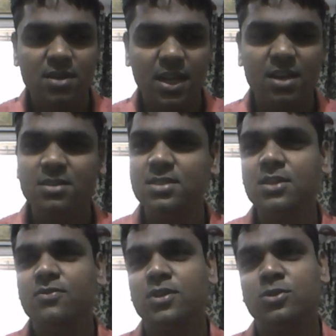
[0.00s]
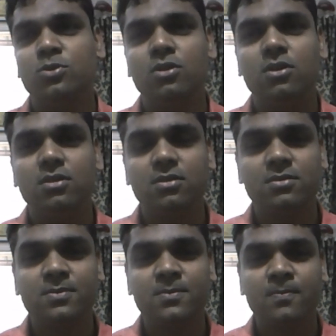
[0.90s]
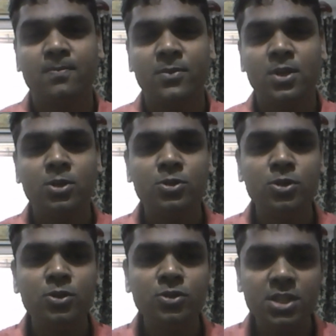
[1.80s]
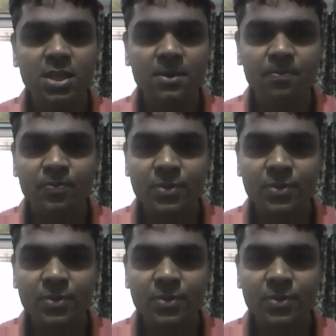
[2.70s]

I can't sit for so long. So you see,